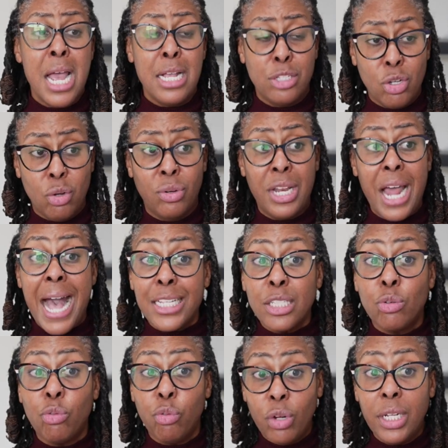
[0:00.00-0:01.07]
And so
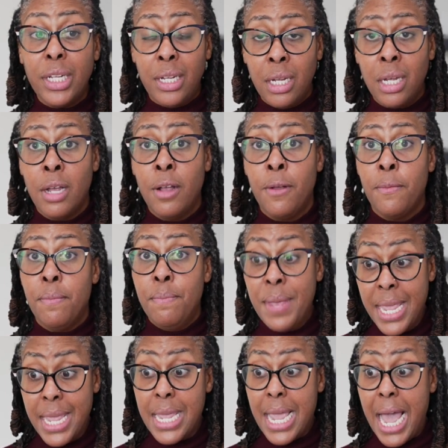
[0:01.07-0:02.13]
that's really
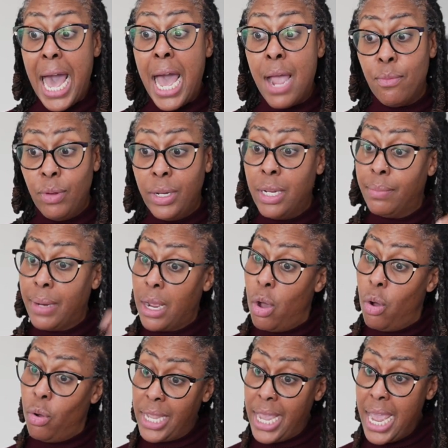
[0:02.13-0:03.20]
me. I really am
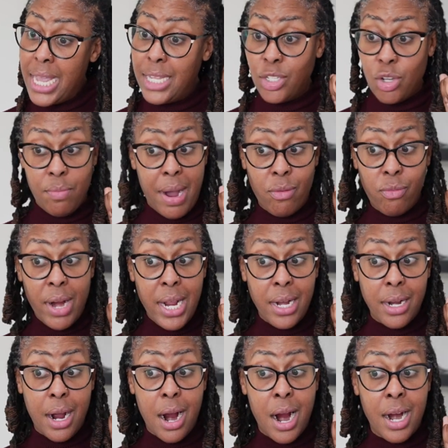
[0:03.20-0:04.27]
like, okay, it's on my
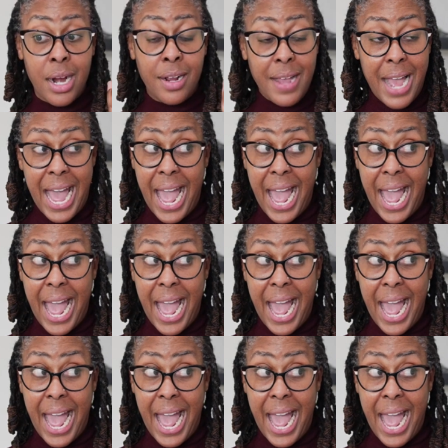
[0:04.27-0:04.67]
radar.